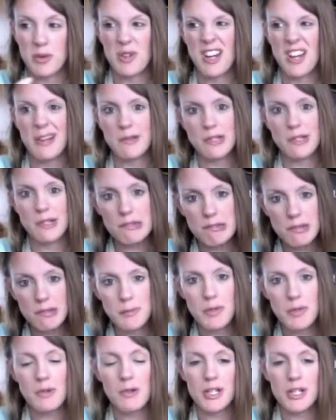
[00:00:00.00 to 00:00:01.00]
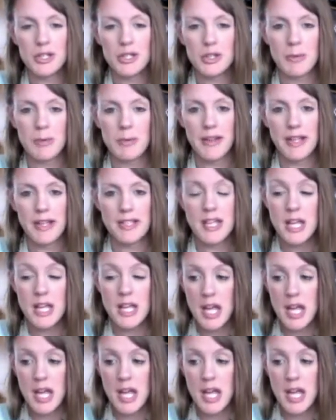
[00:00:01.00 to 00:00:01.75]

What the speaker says: and I was like, oh, I'm not quite sure about this.